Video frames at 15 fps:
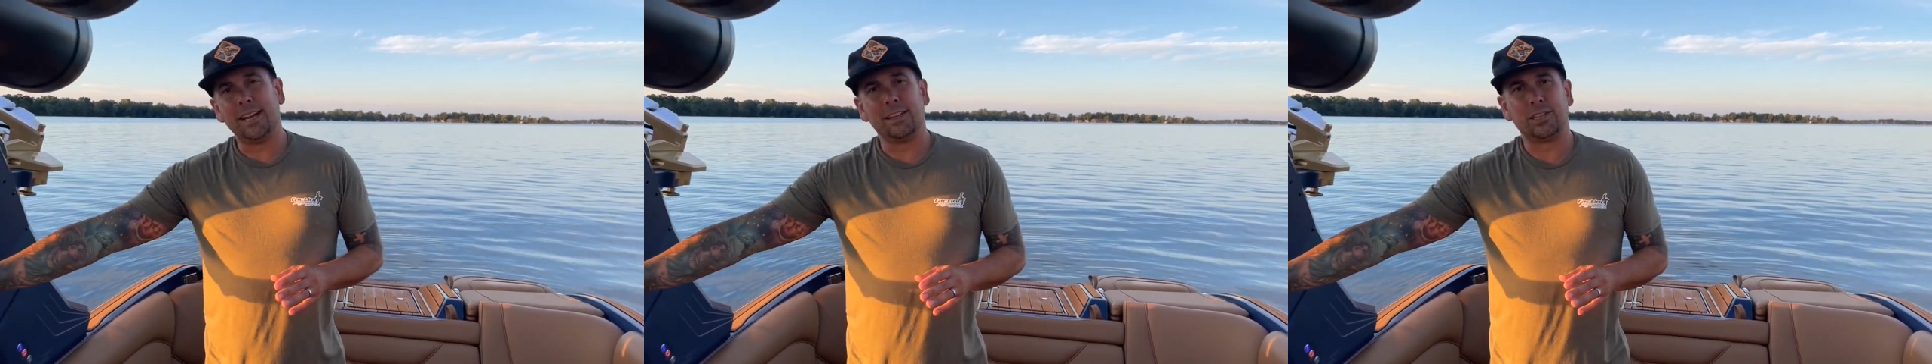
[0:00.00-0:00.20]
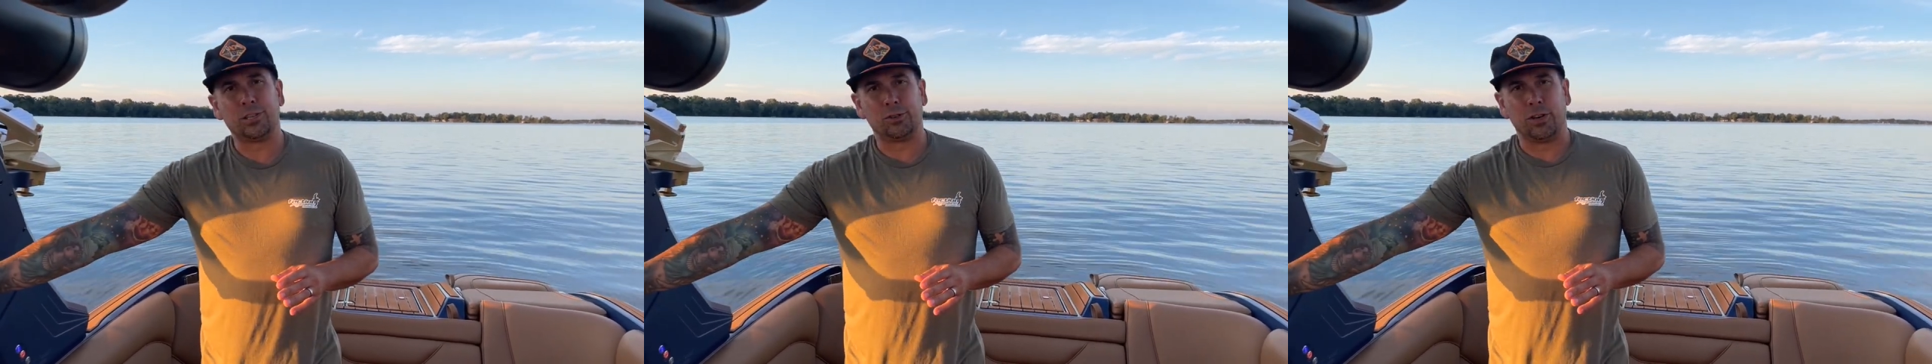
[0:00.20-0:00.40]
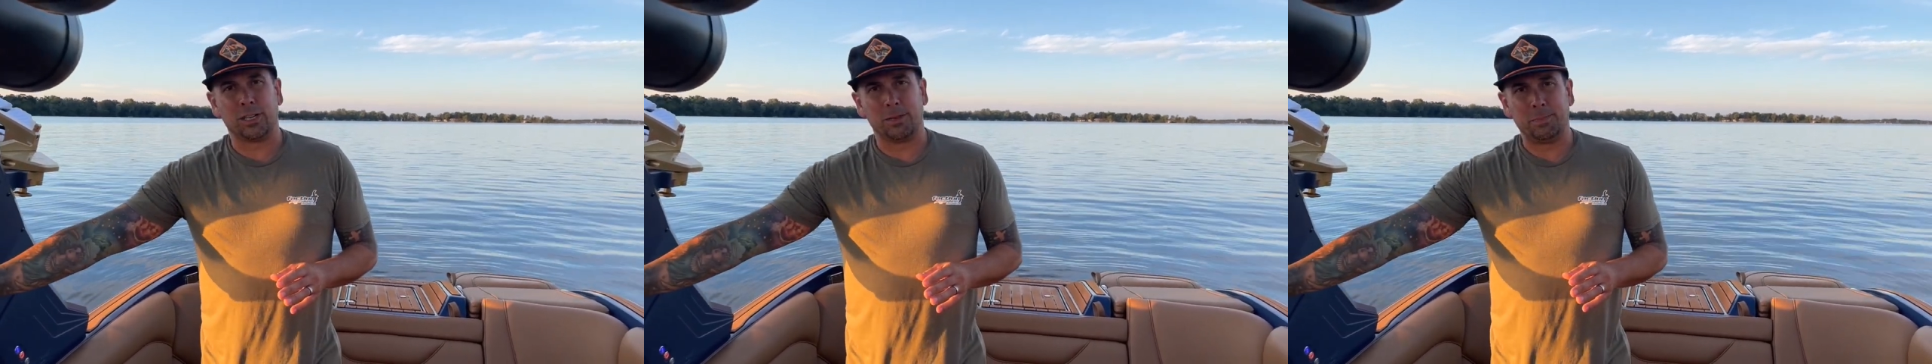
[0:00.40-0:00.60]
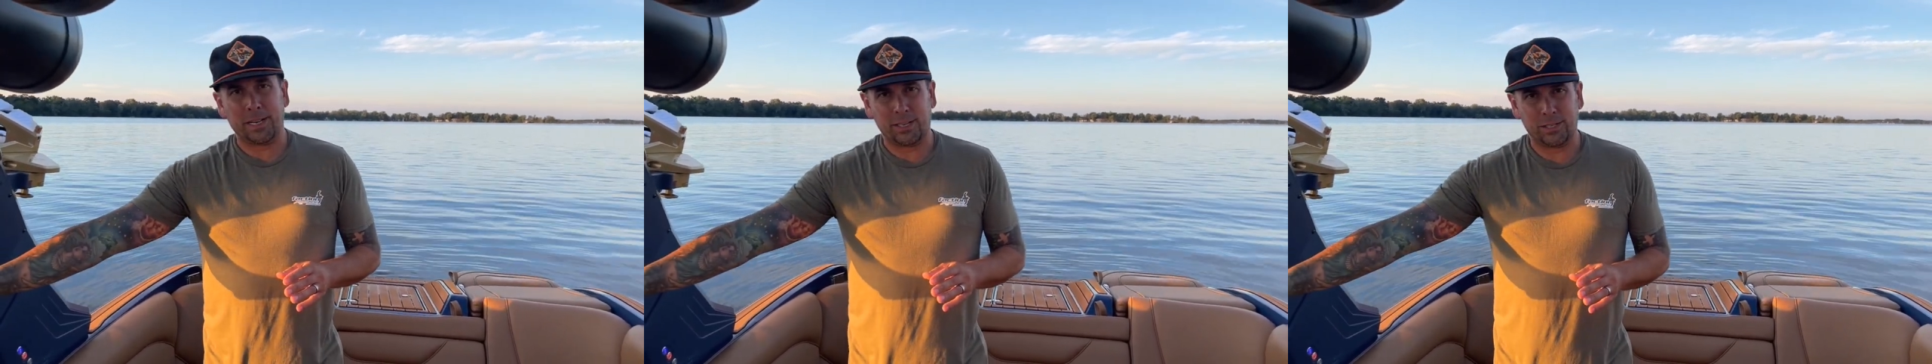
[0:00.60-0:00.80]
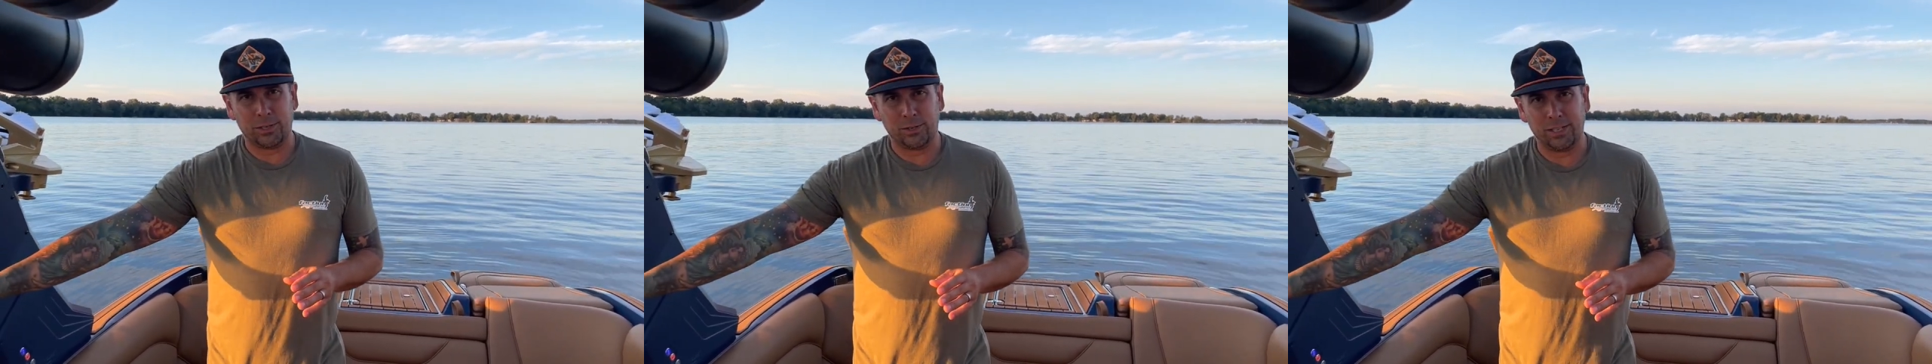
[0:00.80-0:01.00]
instruct my
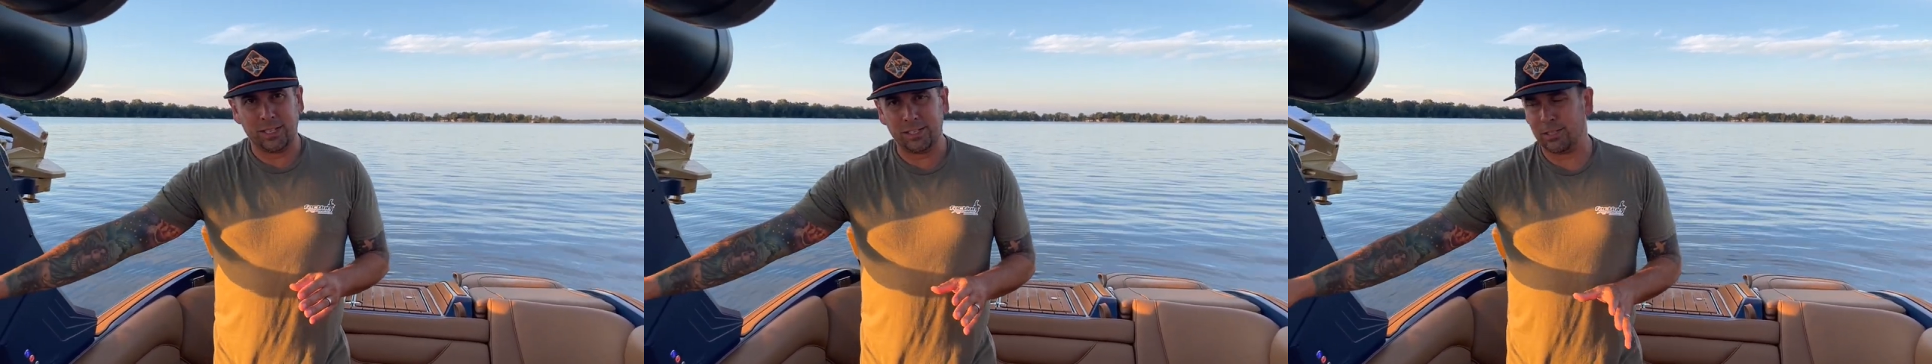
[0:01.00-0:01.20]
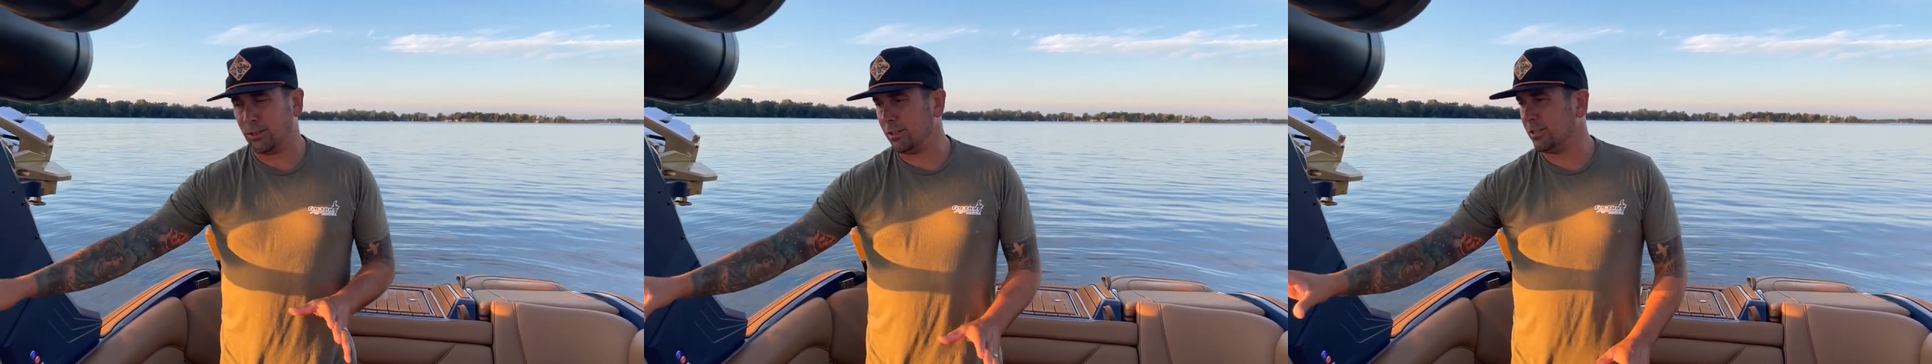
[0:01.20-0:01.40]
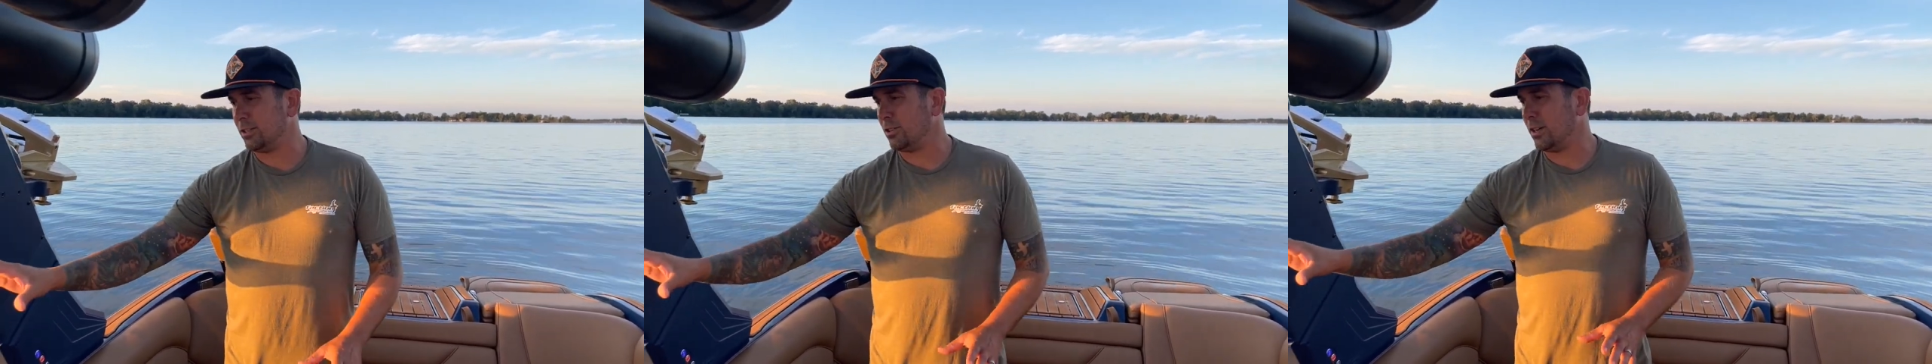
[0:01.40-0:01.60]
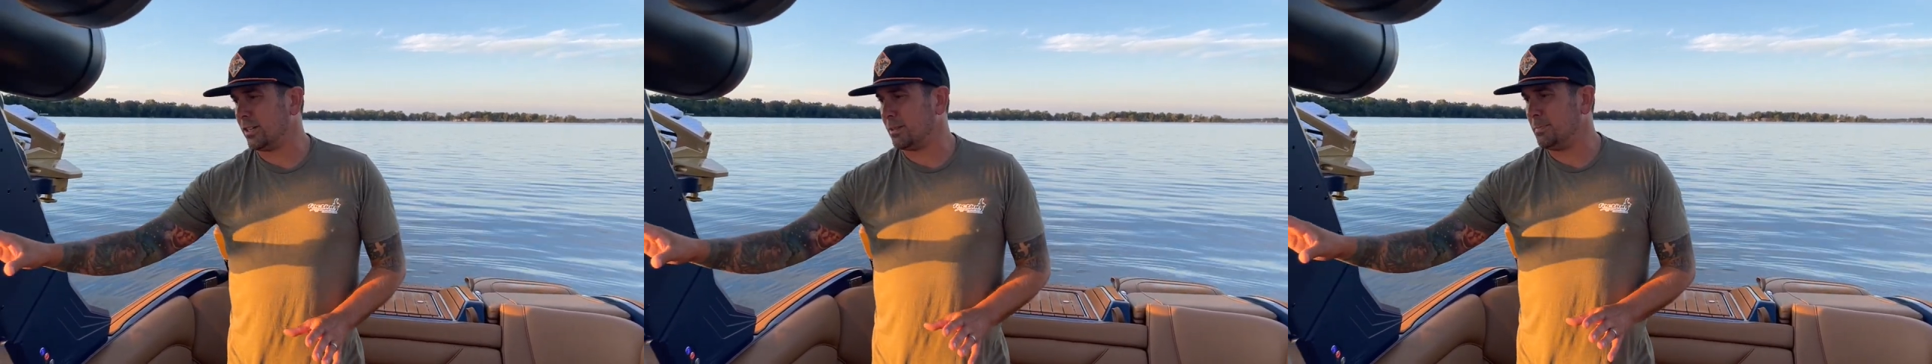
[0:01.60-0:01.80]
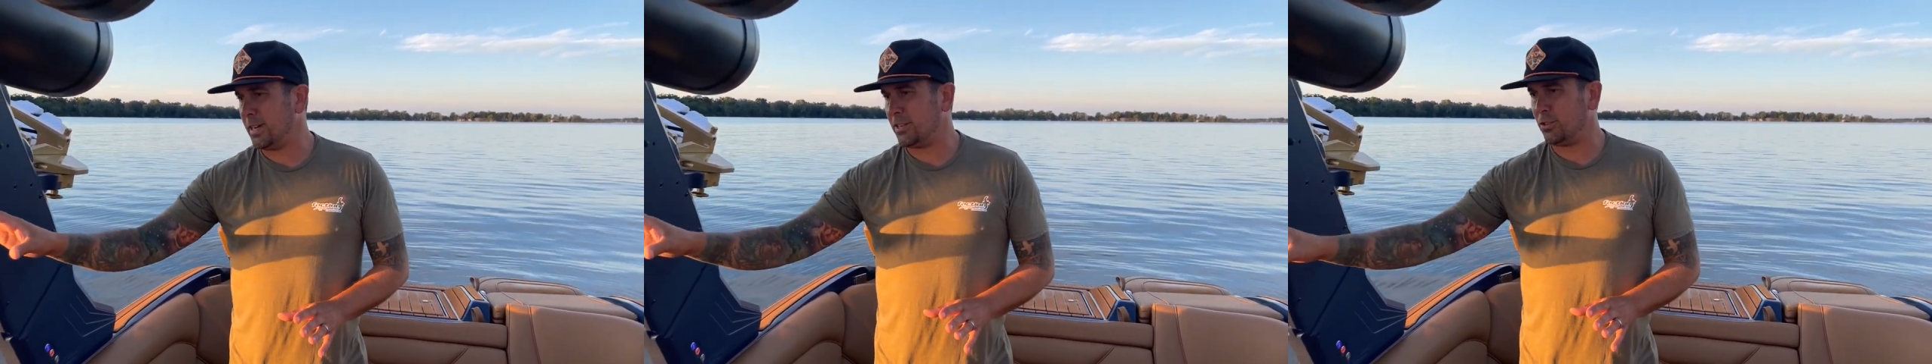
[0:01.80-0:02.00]
students or
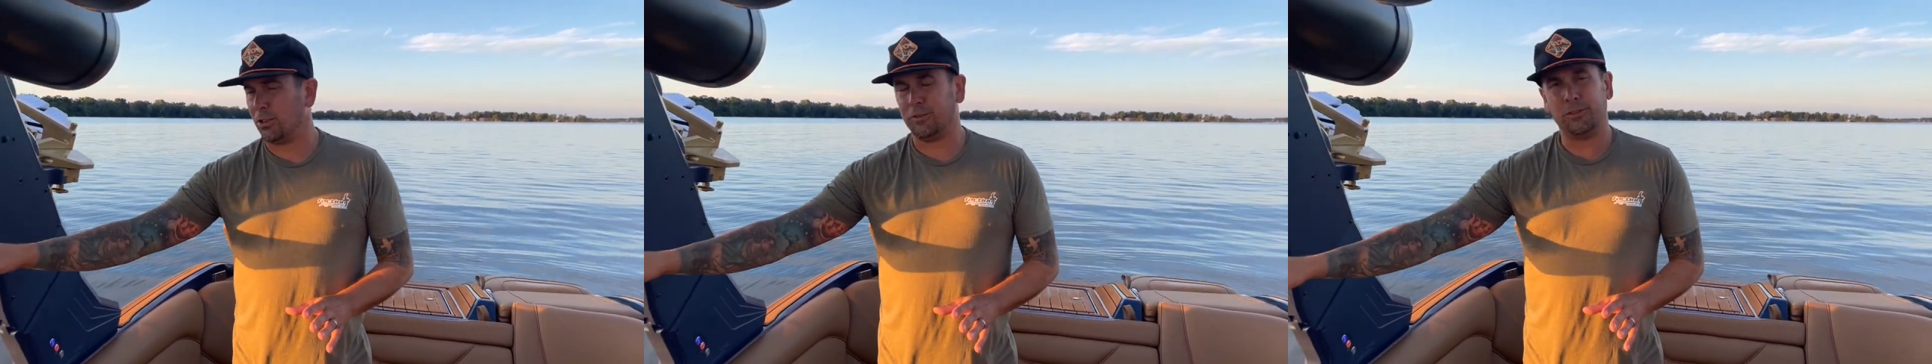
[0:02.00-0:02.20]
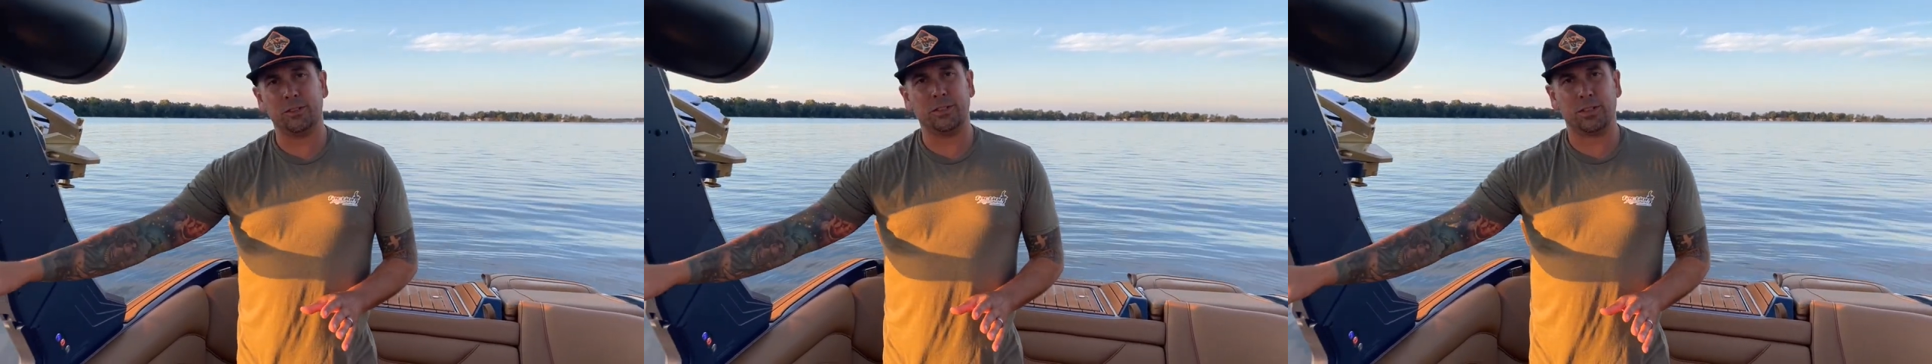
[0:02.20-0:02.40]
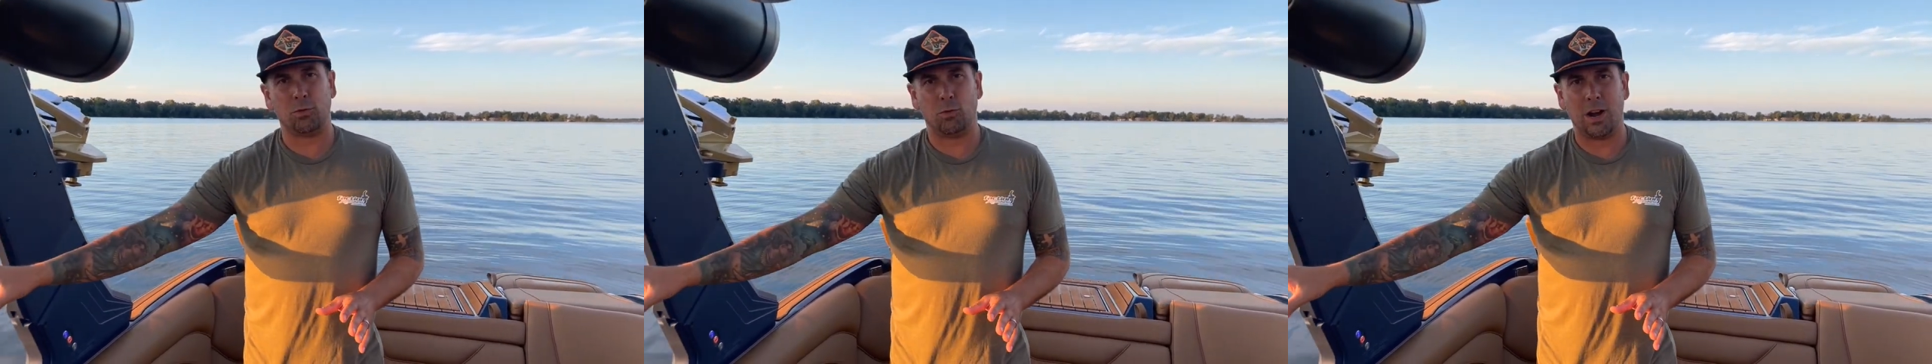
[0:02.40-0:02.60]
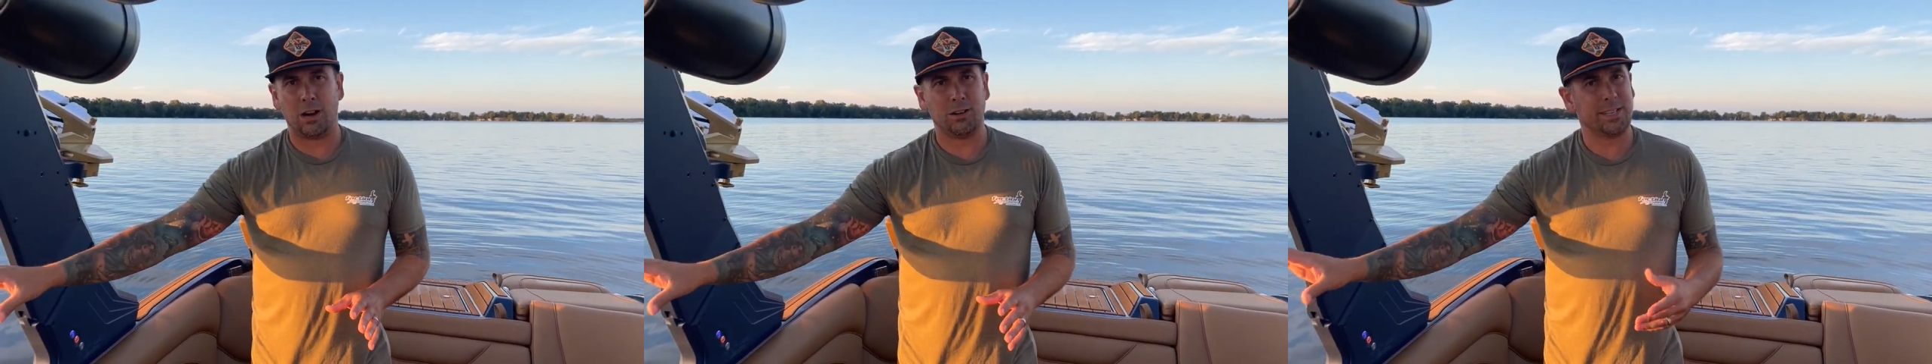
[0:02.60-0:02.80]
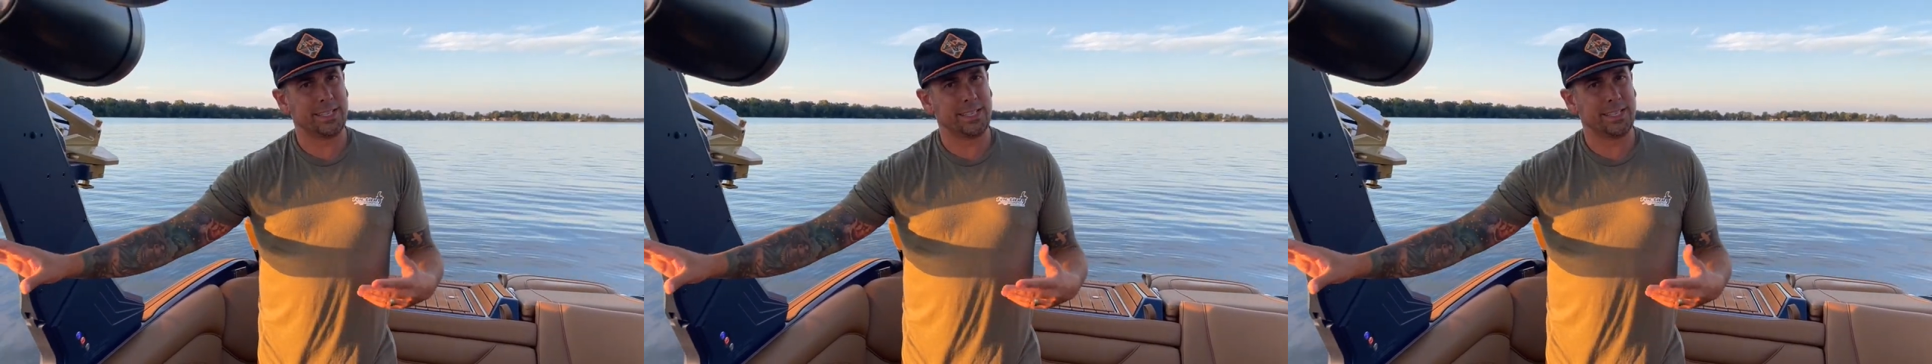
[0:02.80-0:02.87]
instruct my surfers in the water,